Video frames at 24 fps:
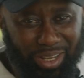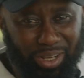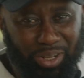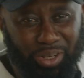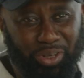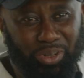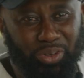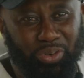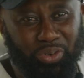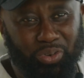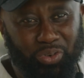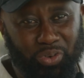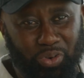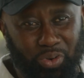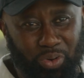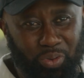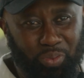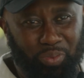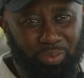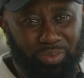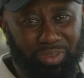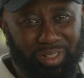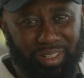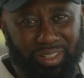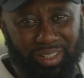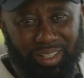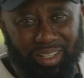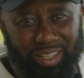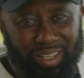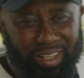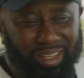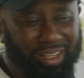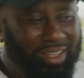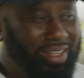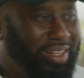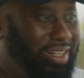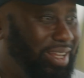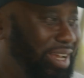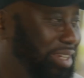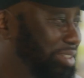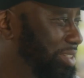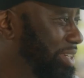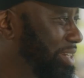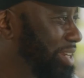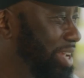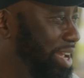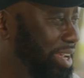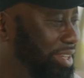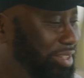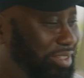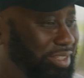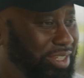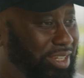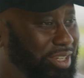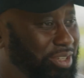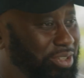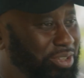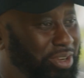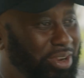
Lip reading: group. That's a nice T-shirt.